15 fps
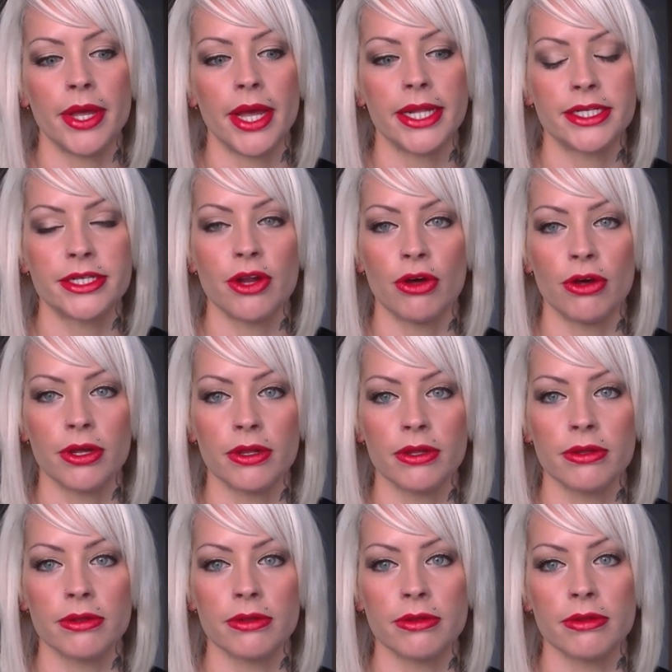it's not
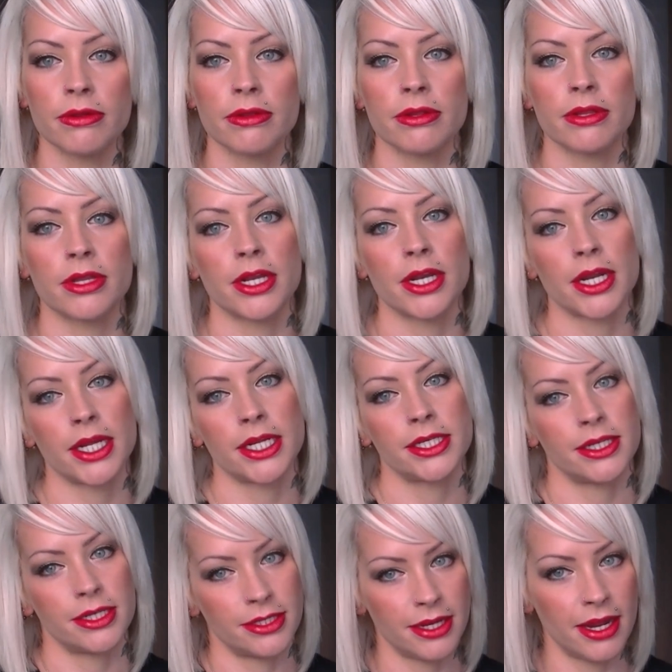the
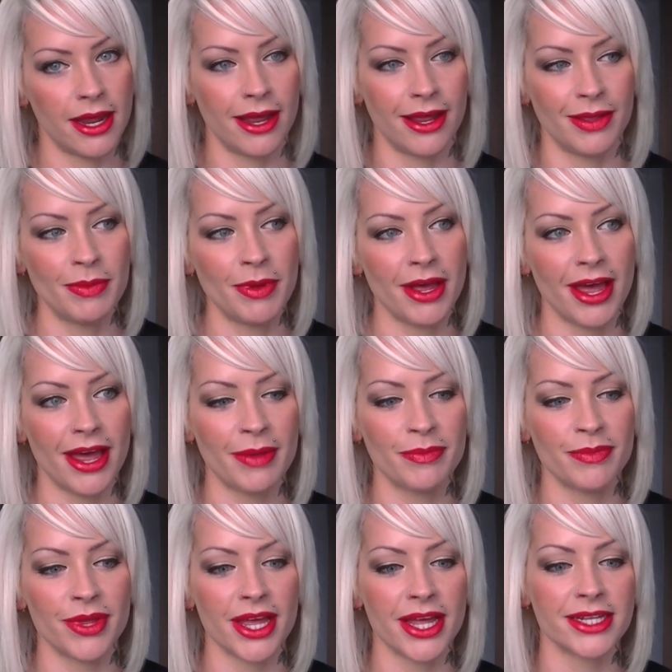nicest
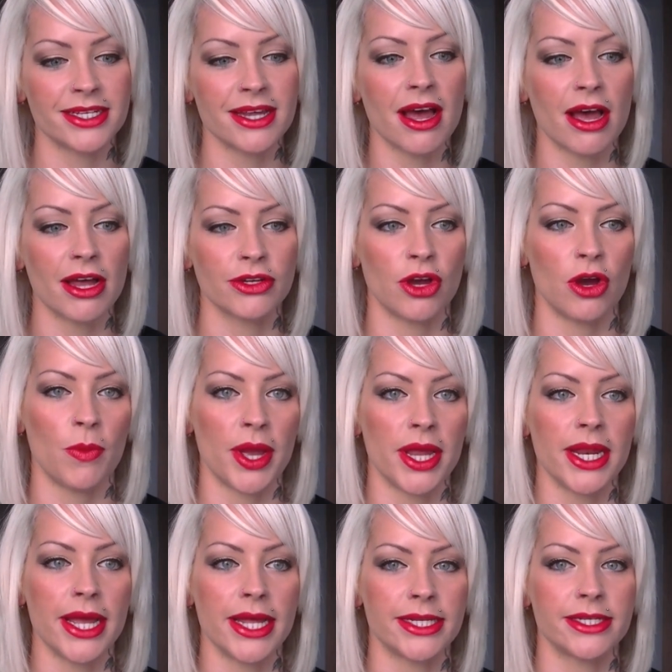time. It's hard
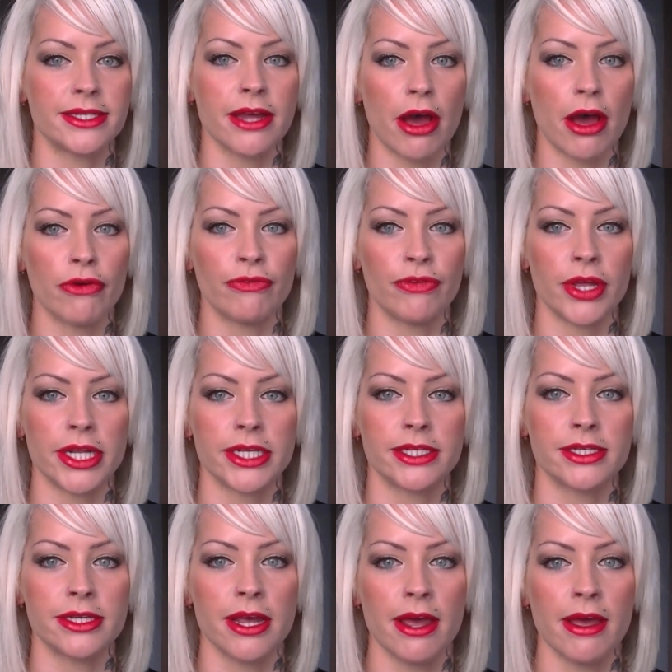going, it's tough,
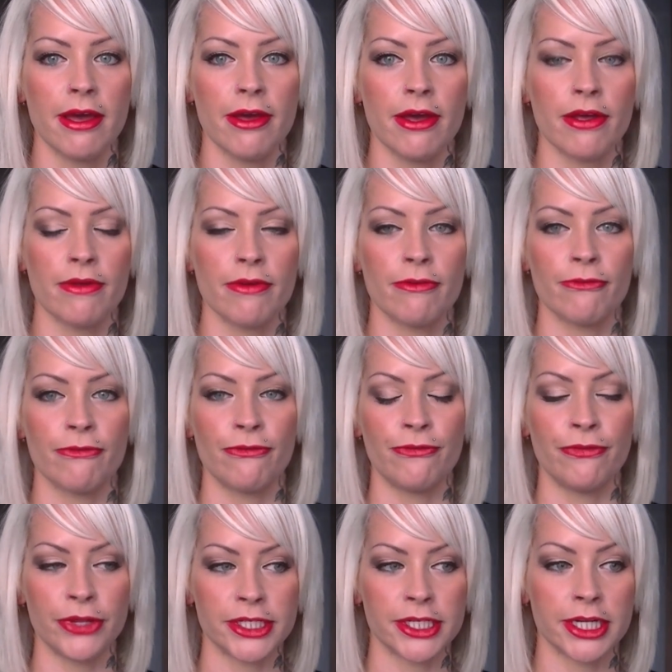it's
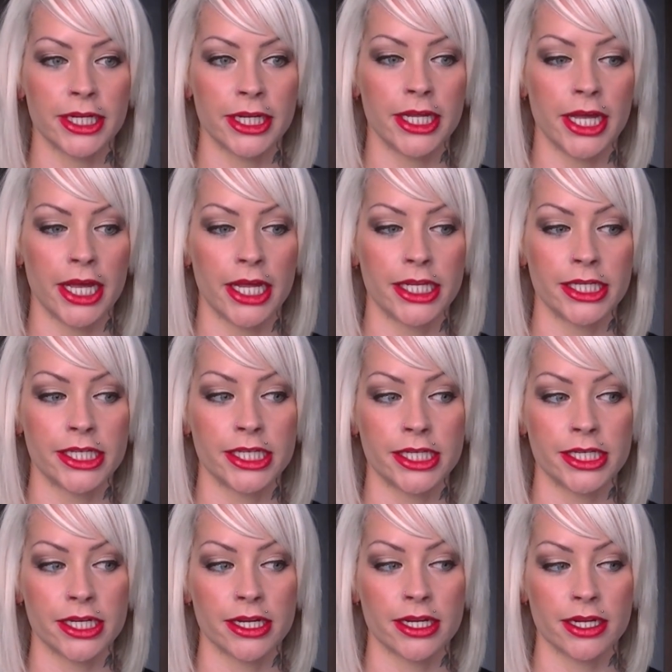physically,
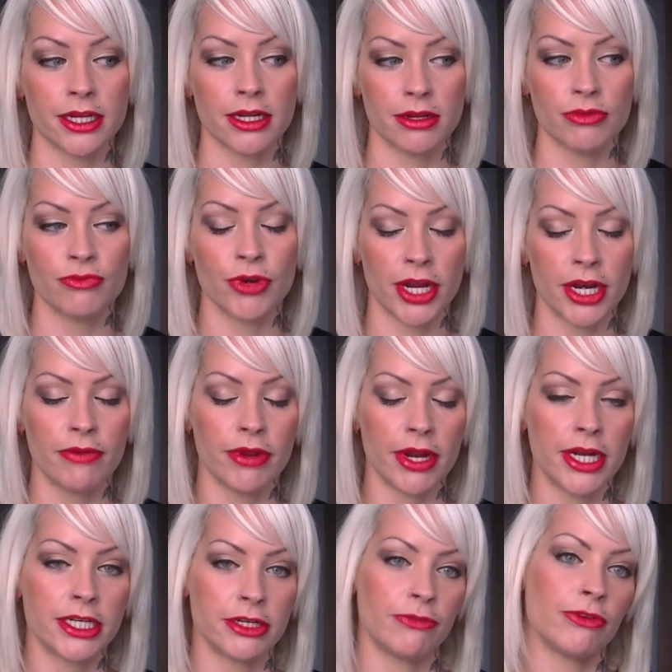it's
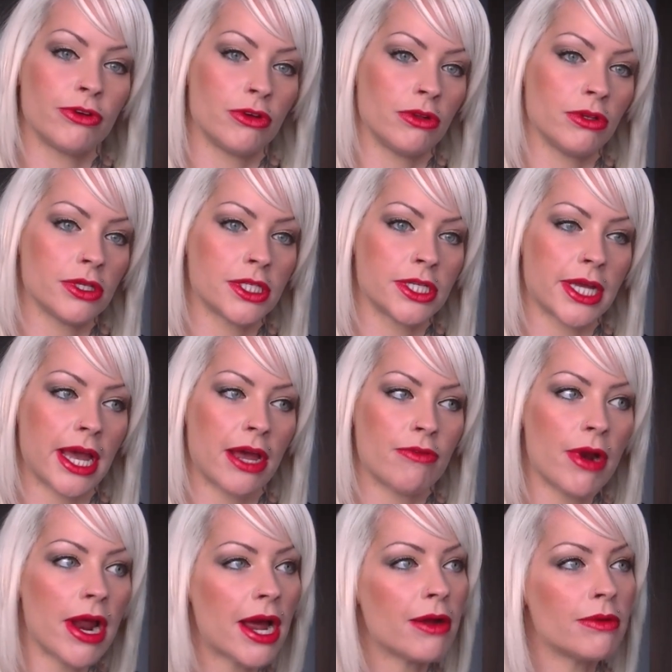really difficult to get
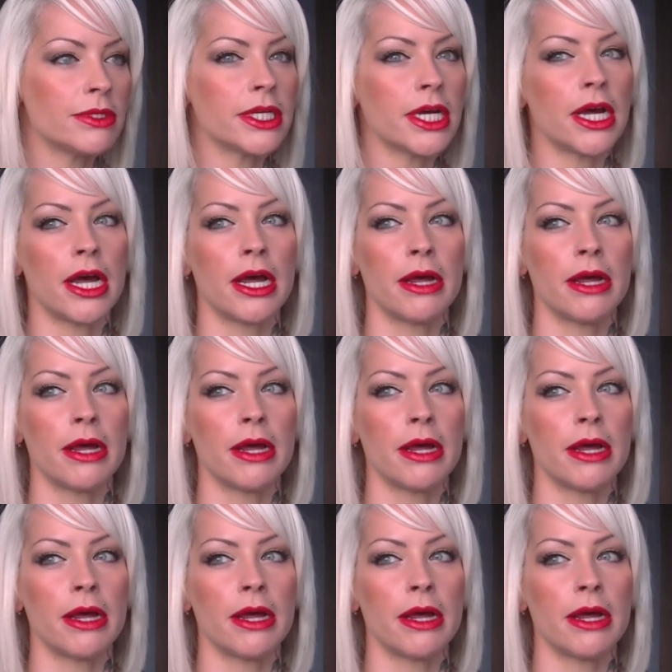around.